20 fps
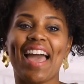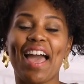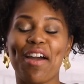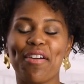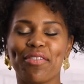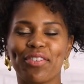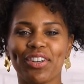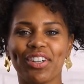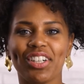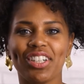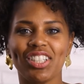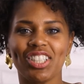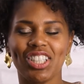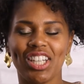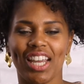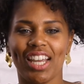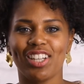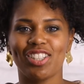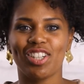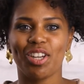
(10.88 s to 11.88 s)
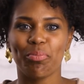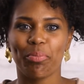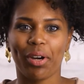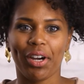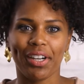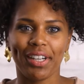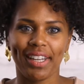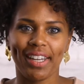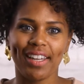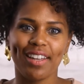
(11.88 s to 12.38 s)
ever-changing
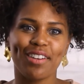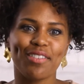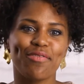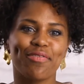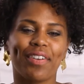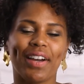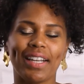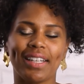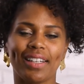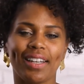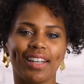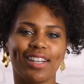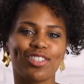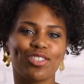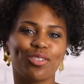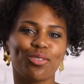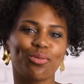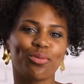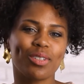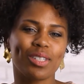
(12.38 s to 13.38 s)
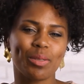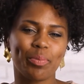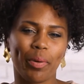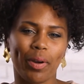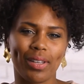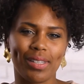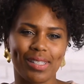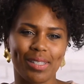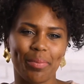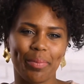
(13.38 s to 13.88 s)
market, financial
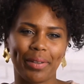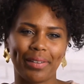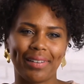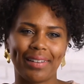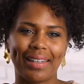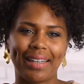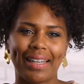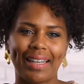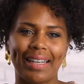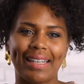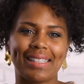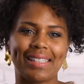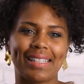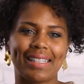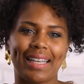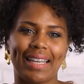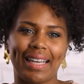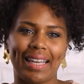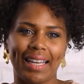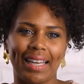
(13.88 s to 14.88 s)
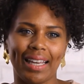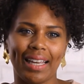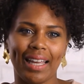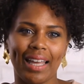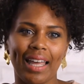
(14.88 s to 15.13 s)
responsibility is key.